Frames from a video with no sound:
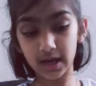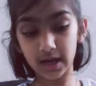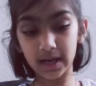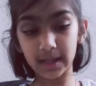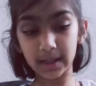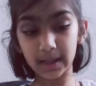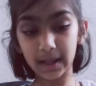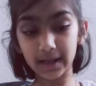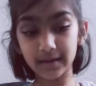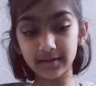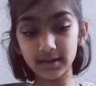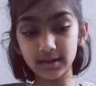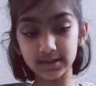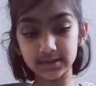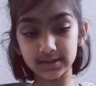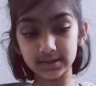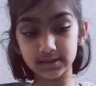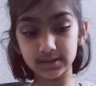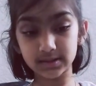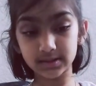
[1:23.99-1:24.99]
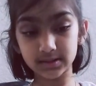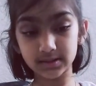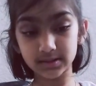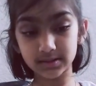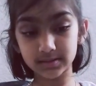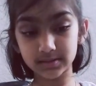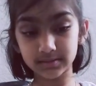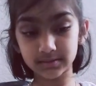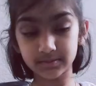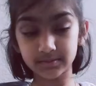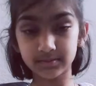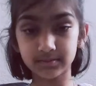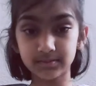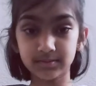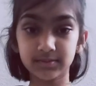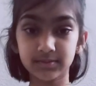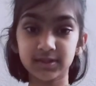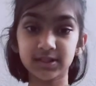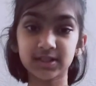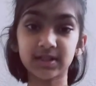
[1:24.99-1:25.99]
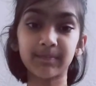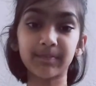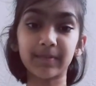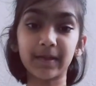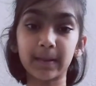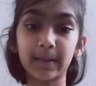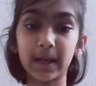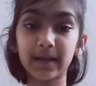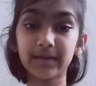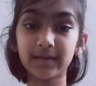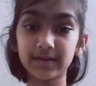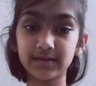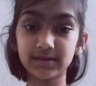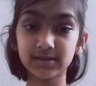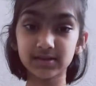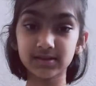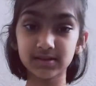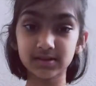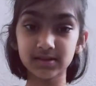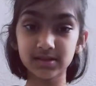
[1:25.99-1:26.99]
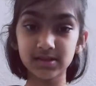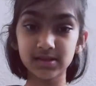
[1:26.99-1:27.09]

Kind of like this. Something like this.